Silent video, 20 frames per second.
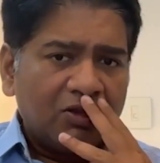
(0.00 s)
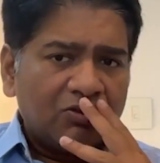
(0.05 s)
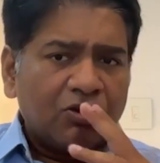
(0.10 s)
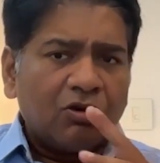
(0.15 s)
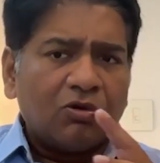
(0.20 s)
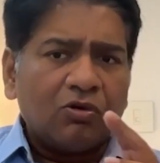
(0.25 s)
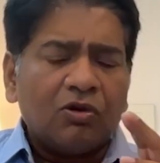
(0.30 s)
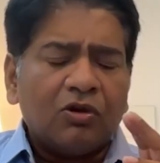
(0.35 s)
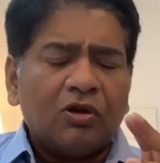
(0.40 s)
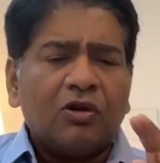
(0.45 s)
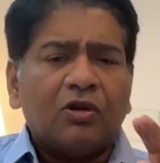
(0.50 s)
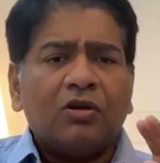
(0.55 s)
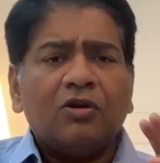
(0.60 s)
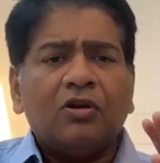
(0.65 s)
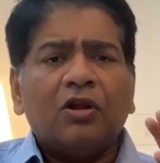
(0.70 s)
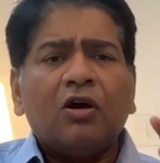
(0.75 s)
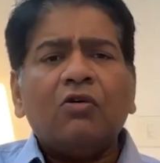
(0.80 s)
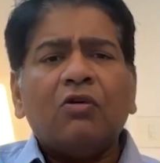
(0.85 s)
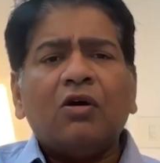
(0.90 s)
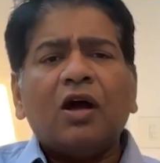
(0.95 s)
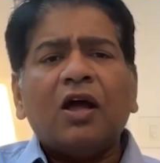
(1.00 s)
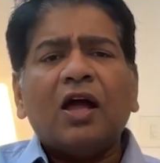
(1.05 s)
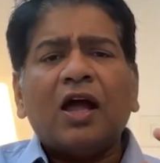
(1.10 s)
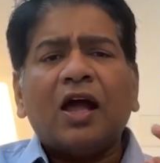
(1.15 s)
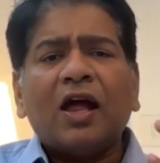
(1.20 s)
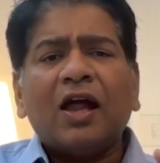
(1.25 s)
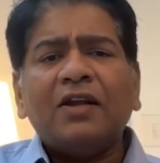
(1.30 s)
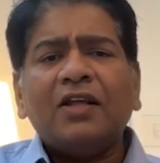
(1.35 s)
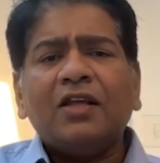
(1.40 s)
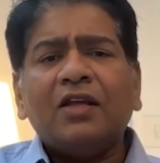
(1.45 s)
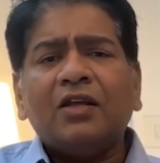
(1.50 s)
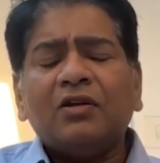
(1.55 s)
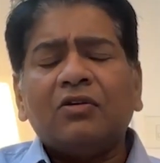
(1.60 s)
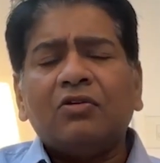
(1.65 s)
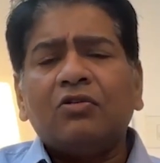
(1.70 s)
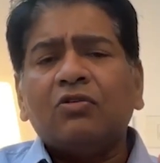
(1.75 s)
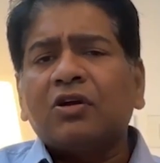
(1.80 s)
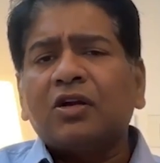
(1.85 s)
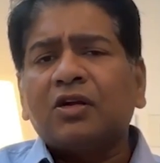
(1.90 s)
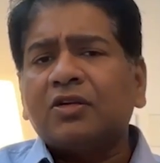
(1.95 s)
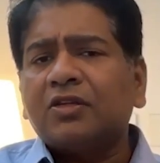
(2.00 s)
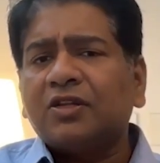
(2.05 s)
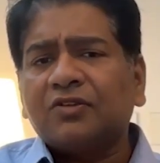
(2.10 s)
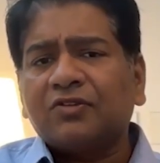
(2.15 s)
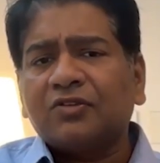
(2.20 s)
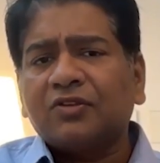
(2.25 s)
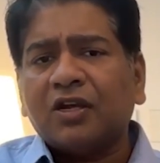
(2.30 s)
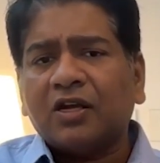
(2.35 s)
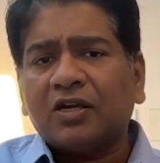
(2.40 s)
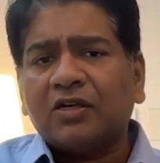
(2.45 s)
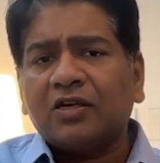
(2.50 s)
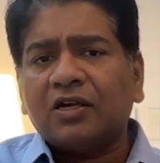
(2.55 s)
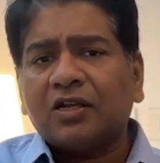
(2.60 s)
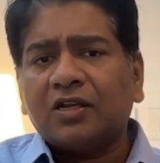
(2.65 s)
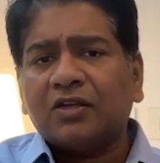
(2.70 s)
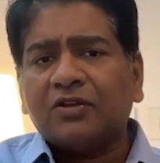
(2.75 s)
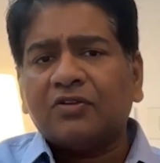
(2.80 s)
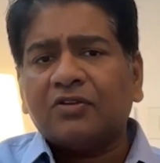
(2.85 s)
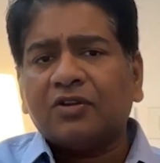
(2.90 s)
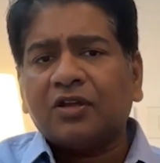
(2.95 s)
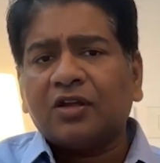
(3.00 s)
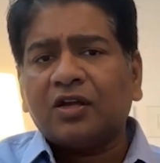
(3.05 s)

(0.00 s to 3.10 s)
So now I had a look at these guidelines,